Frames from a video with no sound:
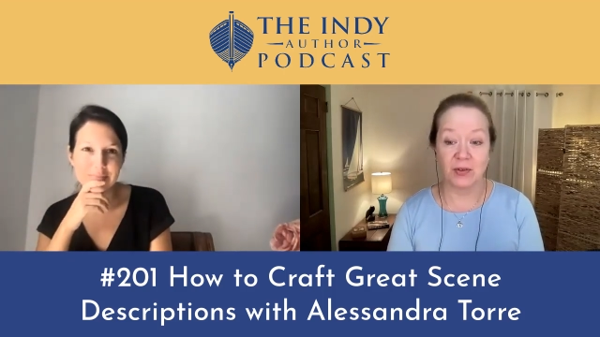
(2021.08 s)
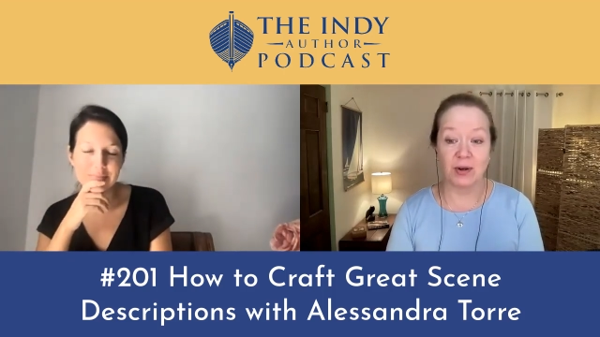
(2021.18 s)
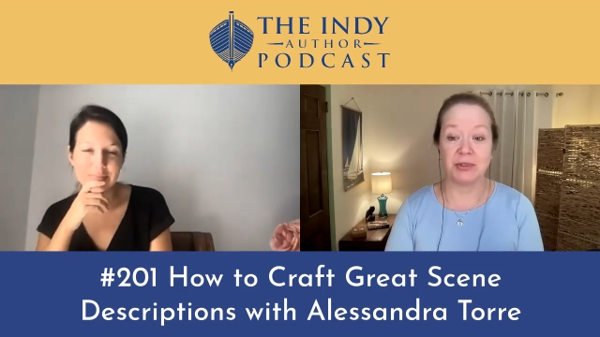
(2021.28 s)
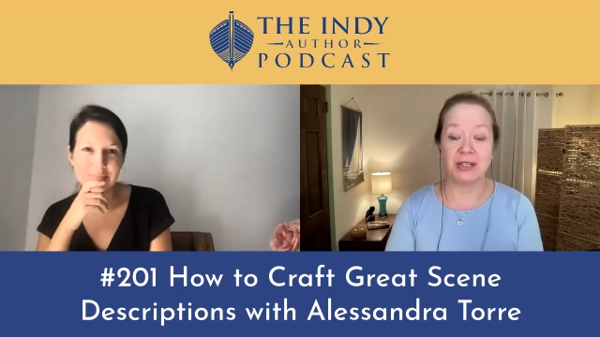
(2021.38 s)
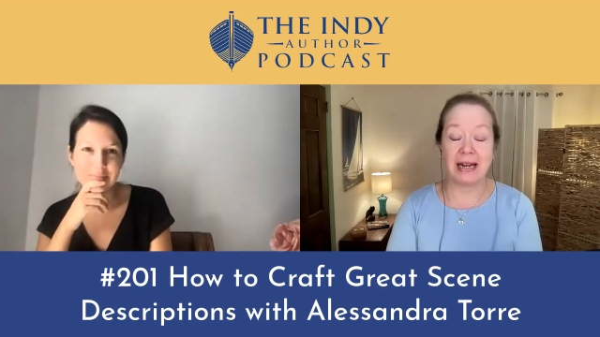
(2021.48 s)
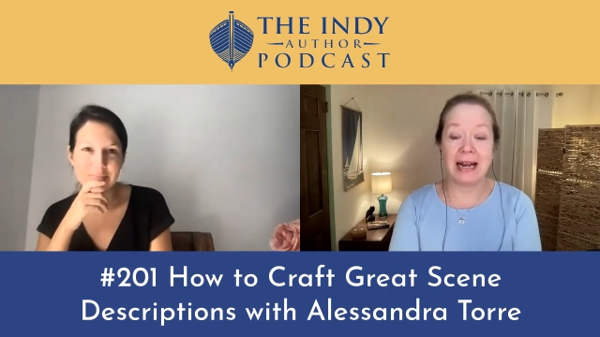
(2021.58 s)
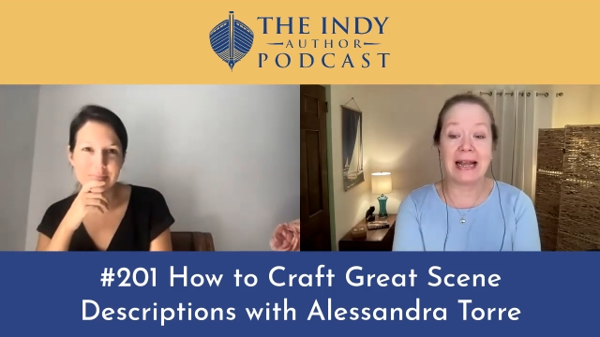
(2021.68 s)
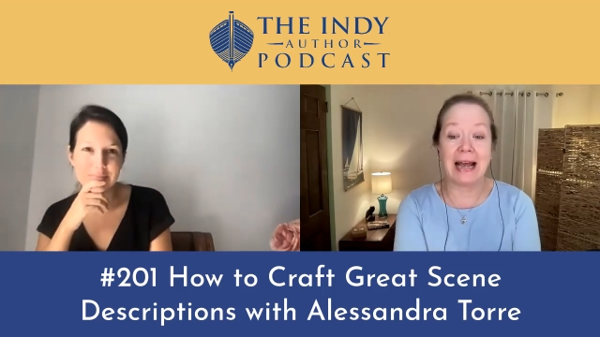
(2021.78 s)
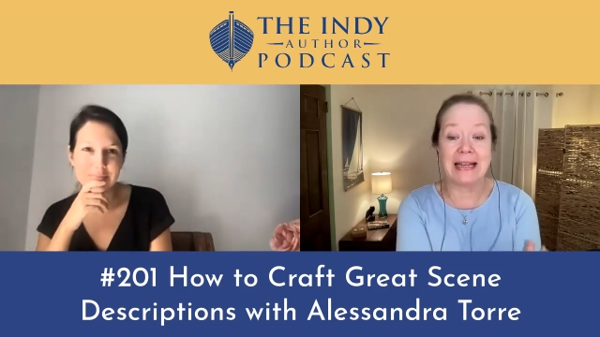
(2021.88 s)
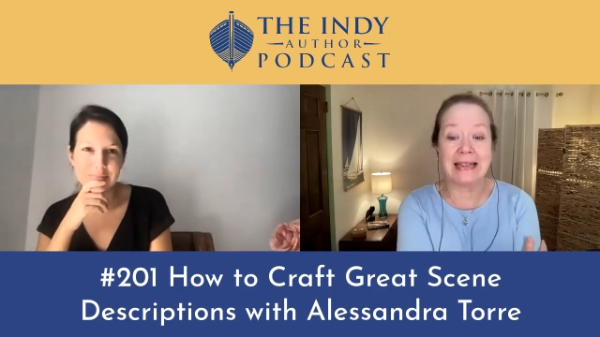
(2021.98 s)
Speaker 1: of description. And
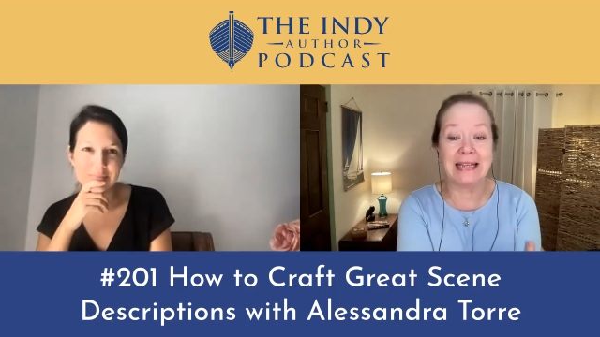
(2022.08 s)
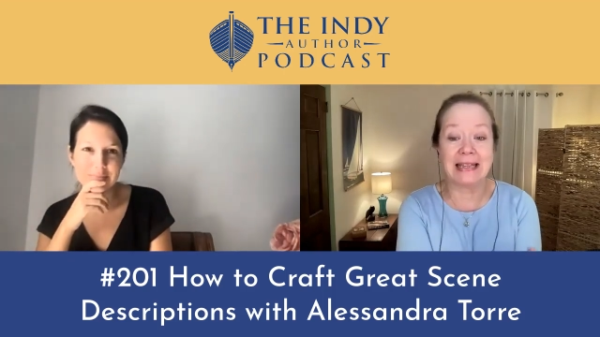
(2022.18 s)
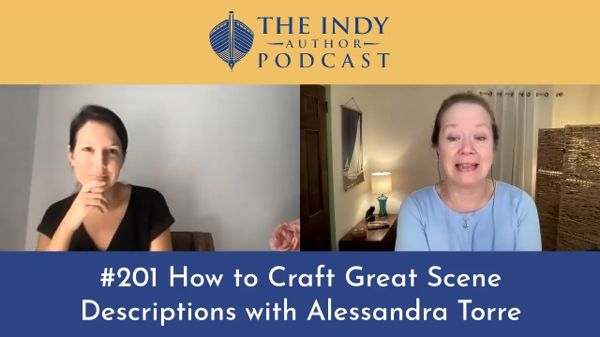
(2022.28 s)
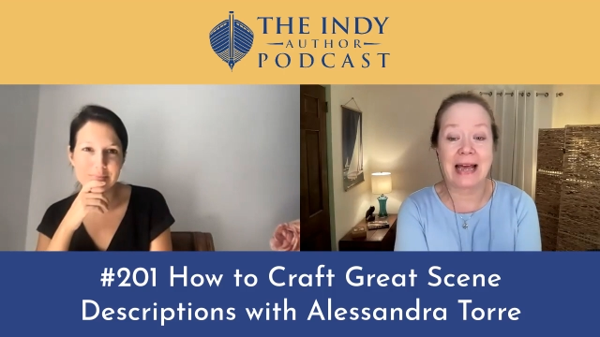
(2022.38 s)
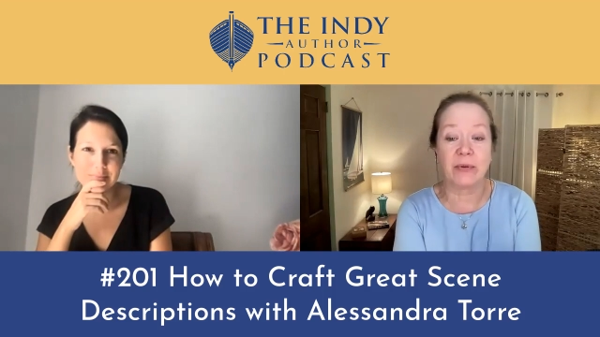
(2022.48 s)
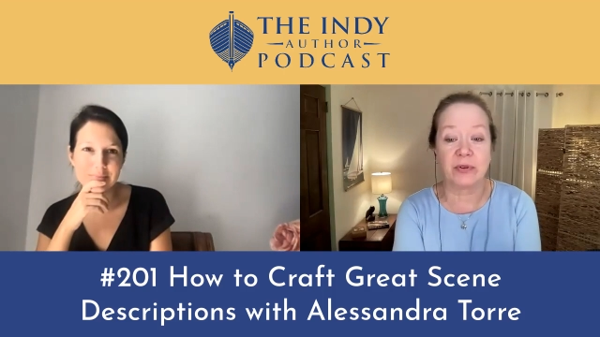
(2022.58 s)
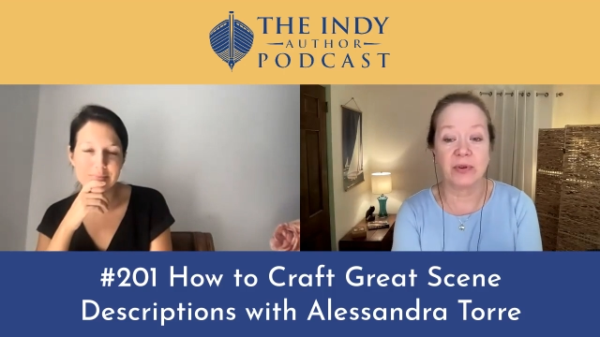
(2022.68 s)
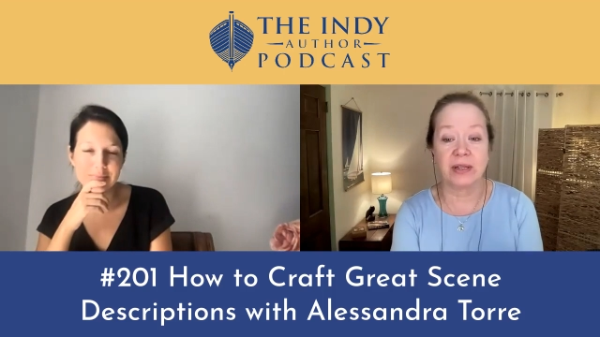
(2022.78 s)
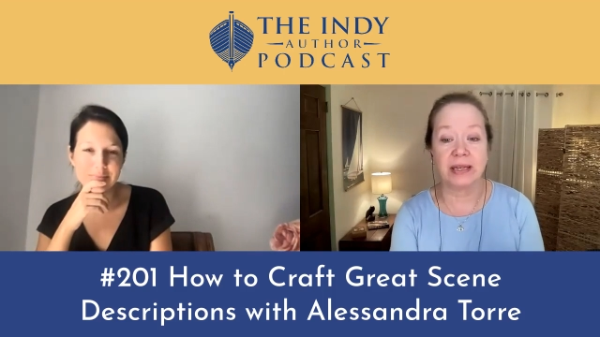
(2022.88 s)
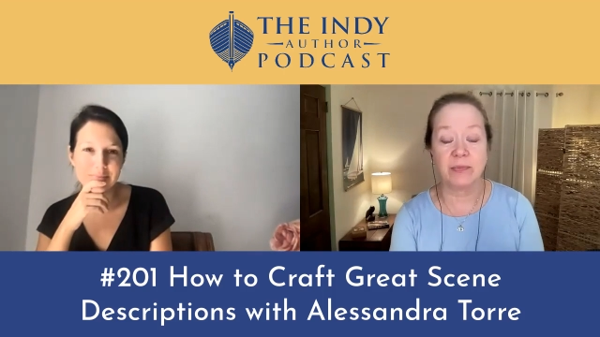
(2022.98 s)
I, I think that that
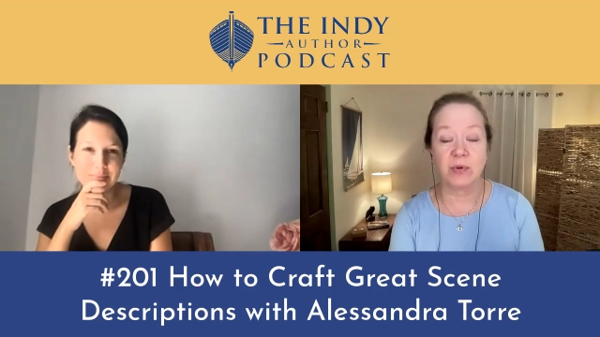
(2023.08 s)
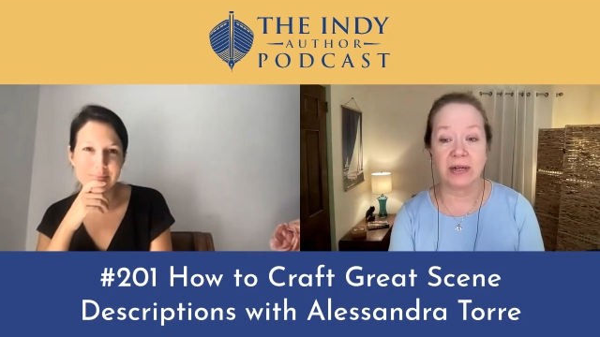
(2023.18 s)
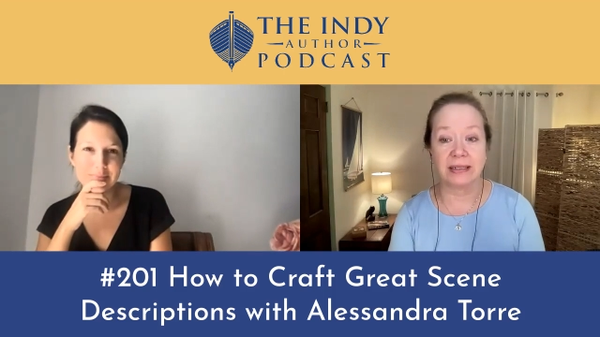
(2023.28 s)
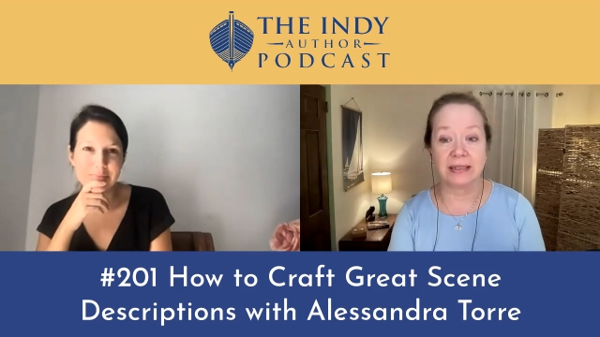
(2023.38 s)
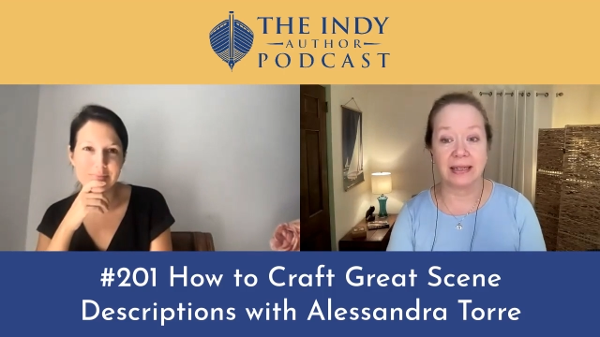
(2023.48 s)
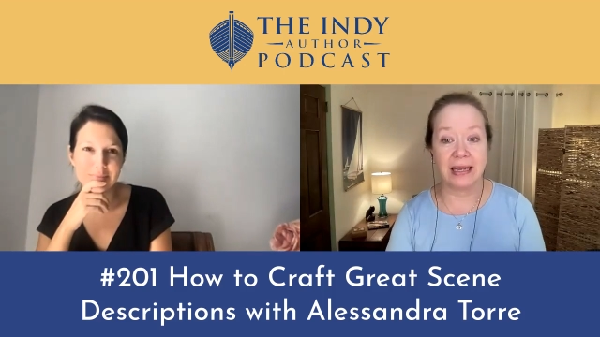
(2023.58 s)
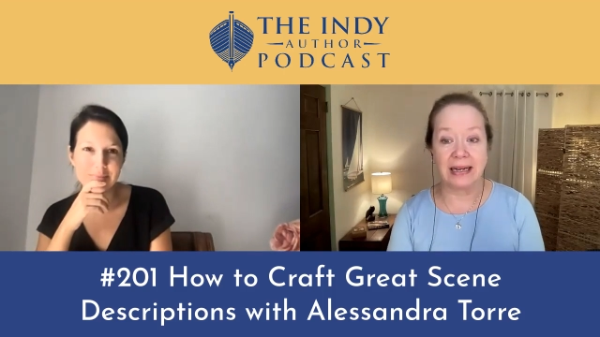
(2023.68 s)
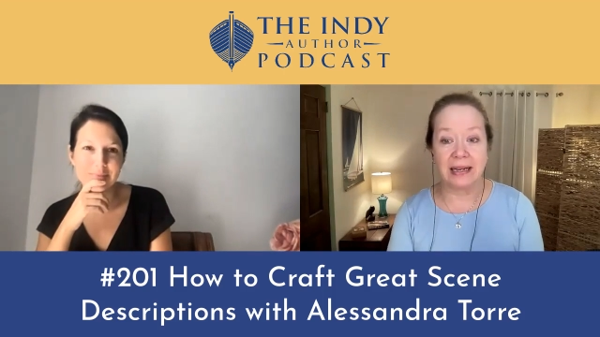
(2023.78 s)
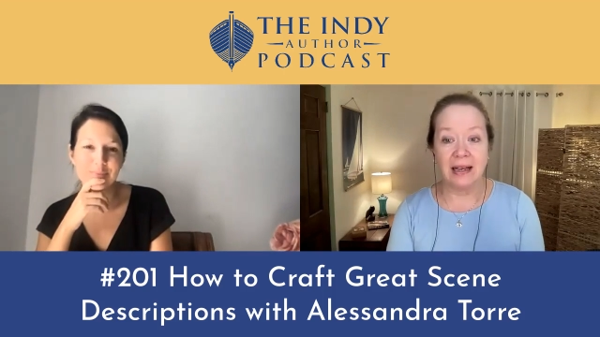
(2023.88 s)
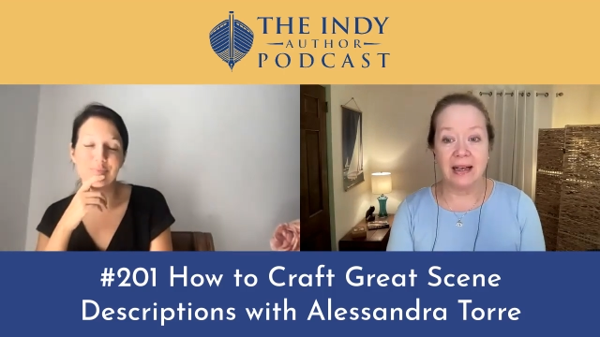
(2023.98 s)
was really important.
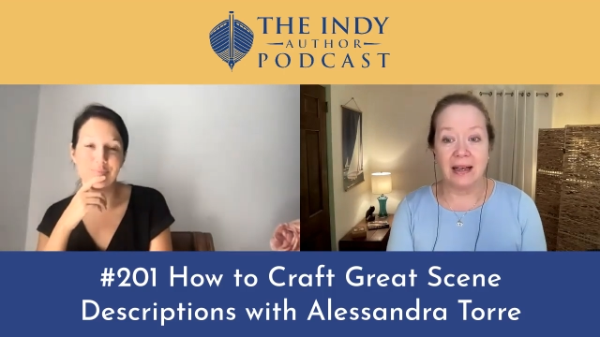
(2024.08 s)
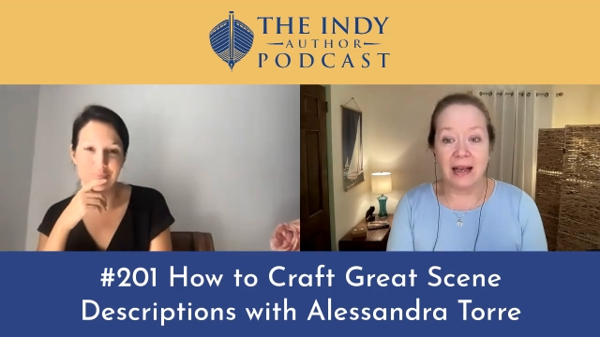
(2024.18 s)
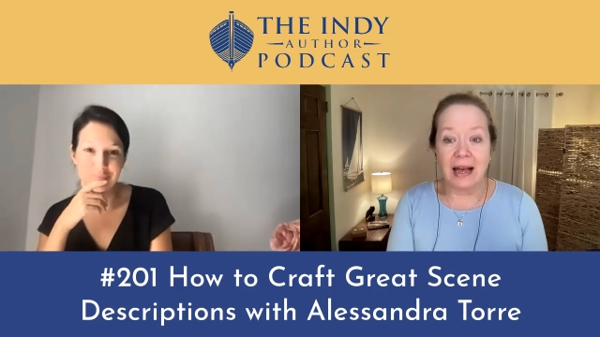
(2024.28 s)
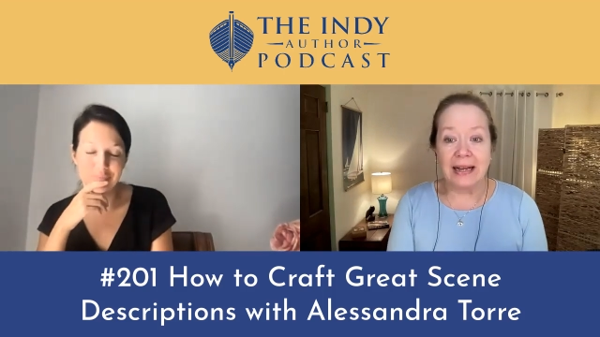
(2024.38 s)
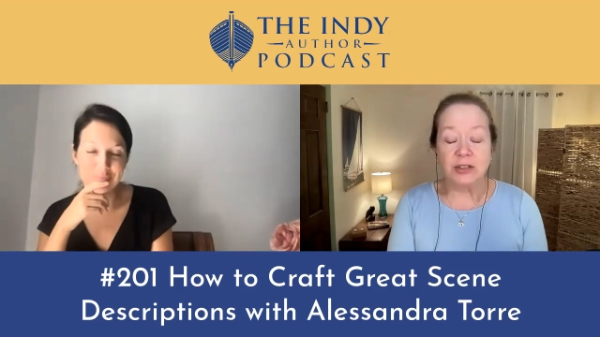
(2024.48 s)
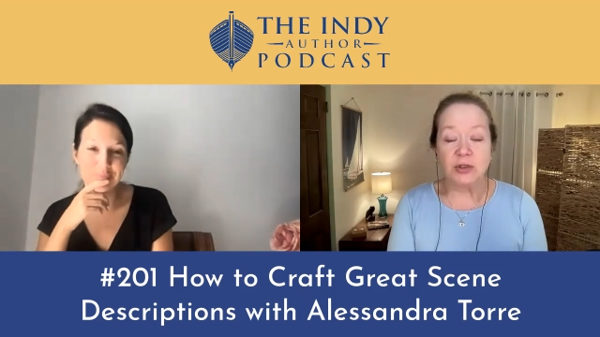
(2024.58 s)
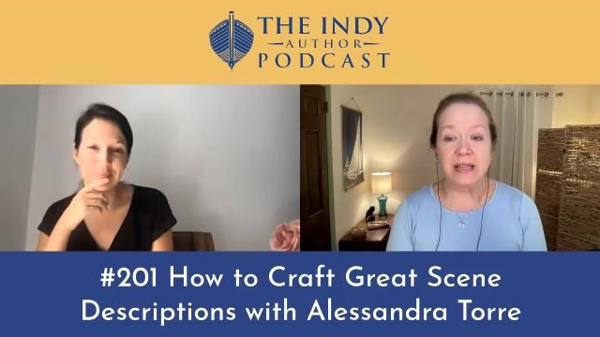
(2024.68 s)
Like, I